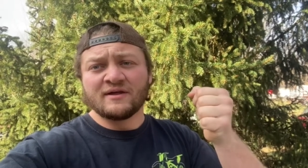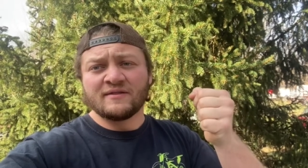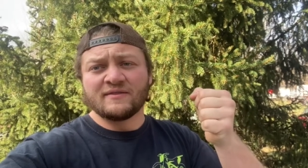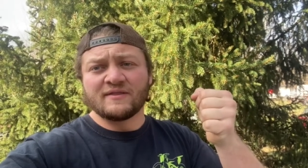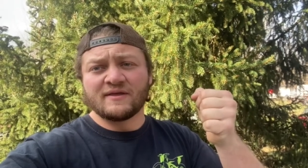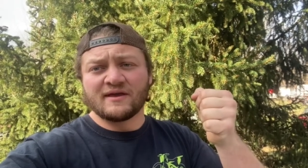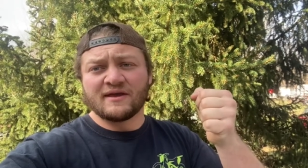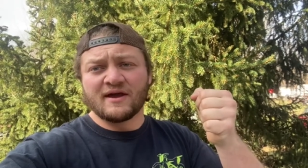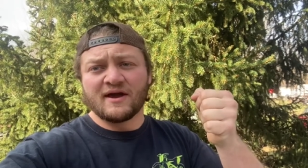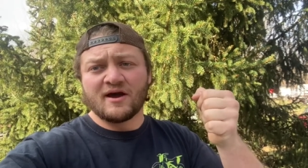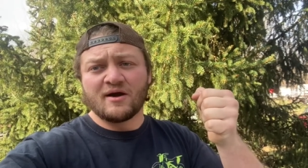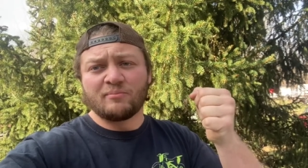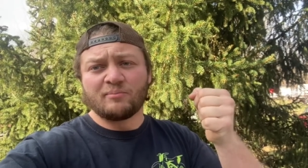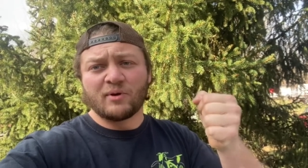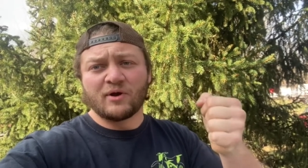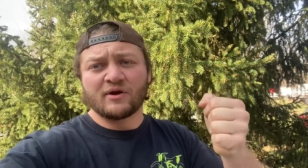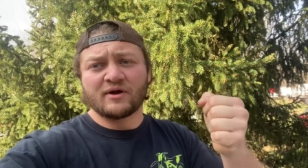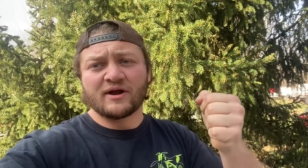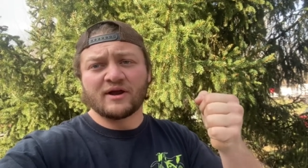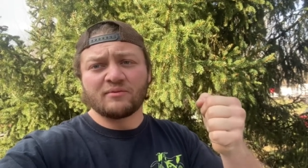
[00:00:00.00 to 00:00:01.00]
the uh,
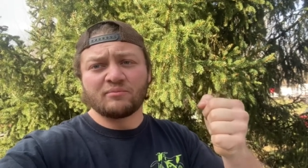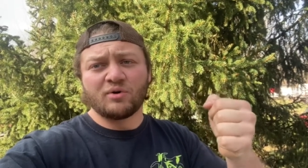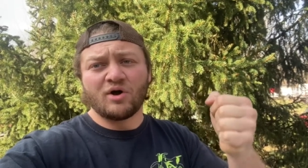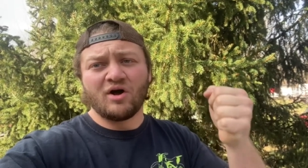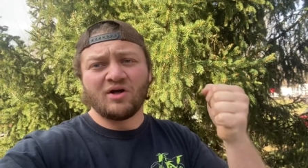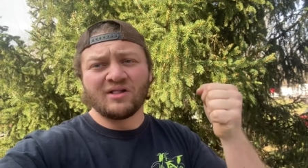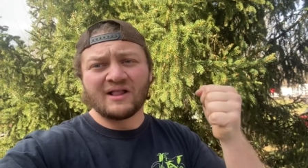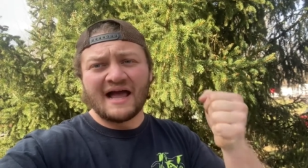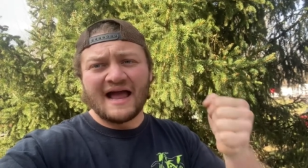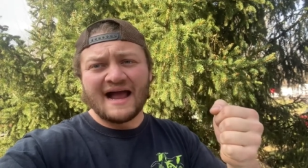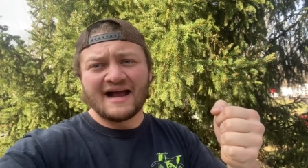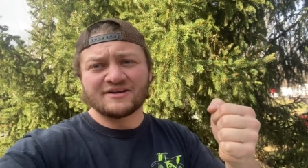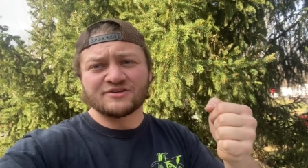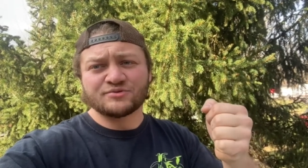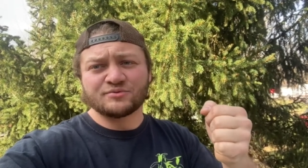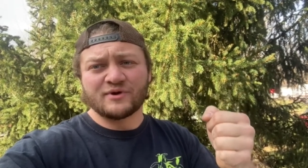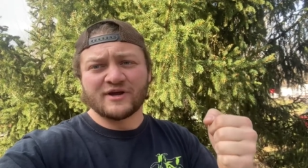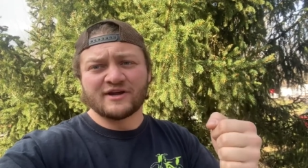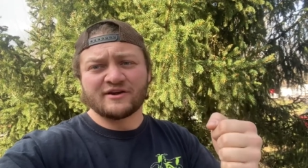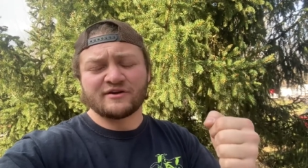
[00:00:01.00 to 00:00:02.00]
parking pawl
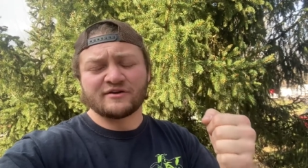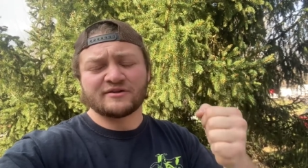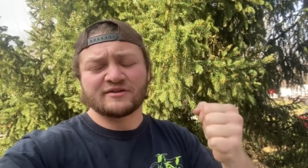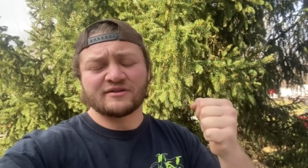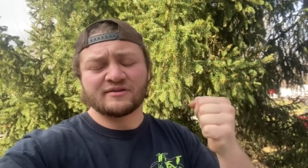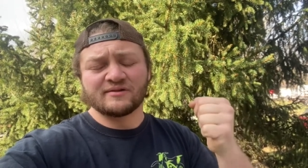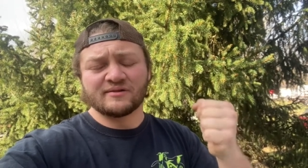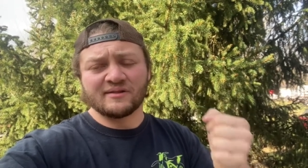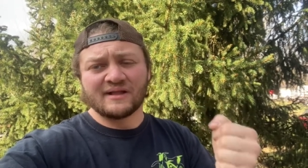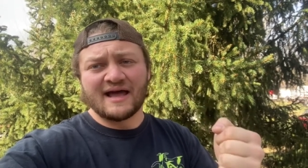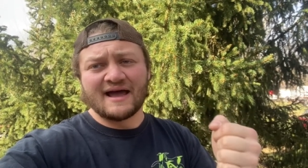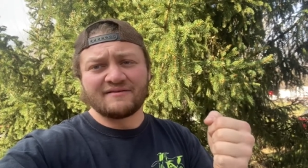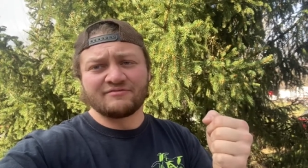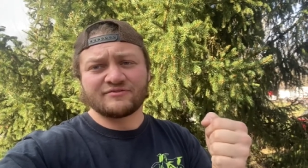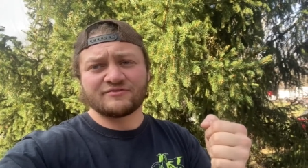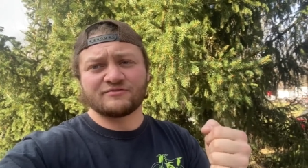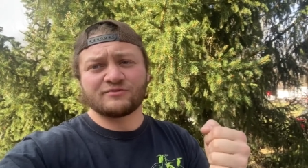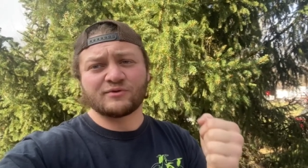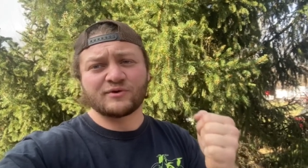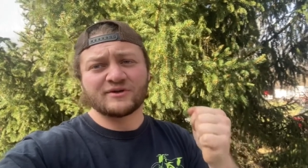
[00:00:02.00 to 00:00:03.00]
actuator to the left
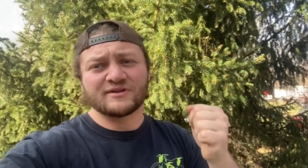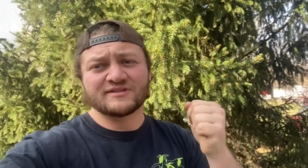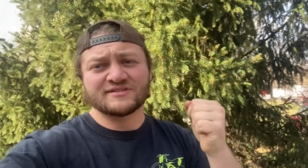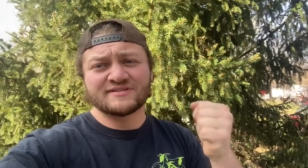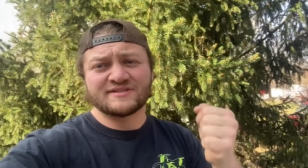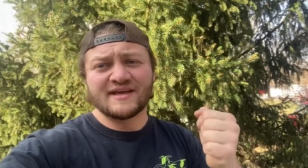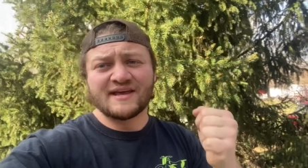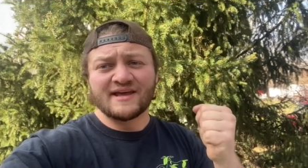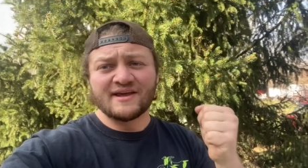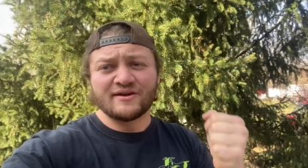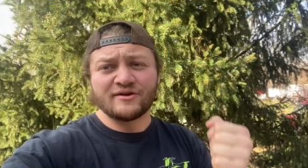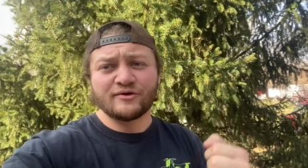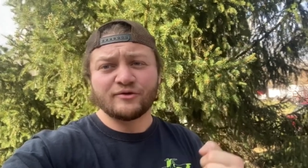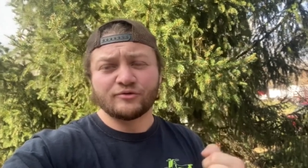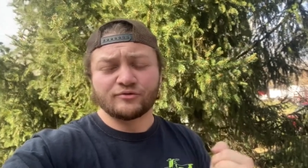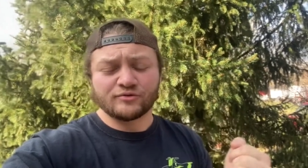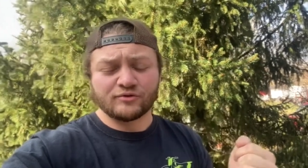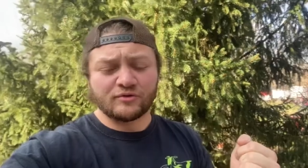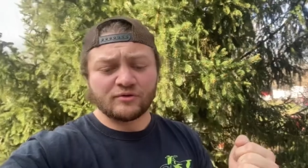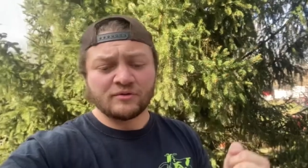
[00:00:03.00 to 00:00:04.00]
for it to stay in
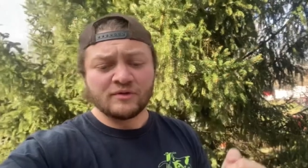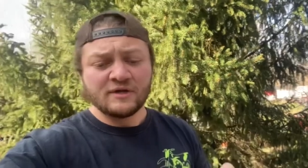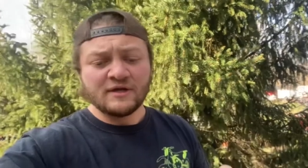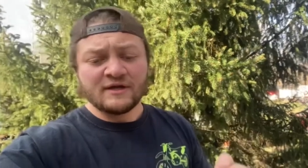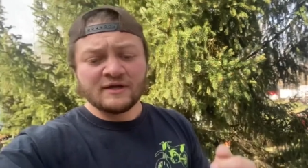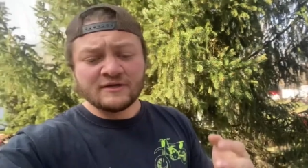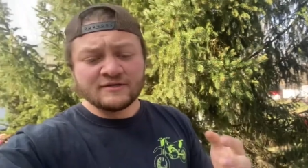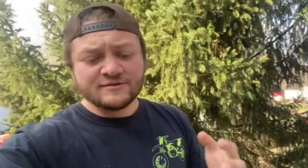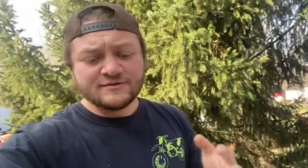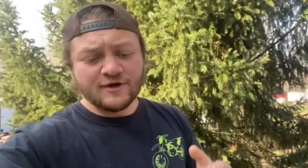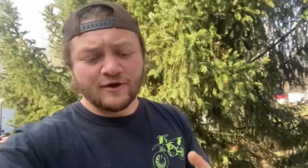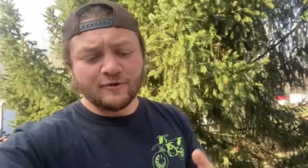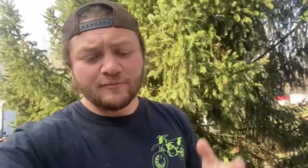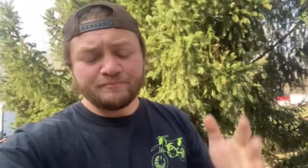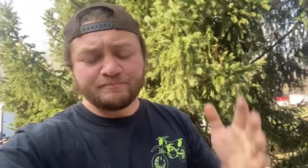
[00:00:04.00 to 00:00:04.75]
neutral. So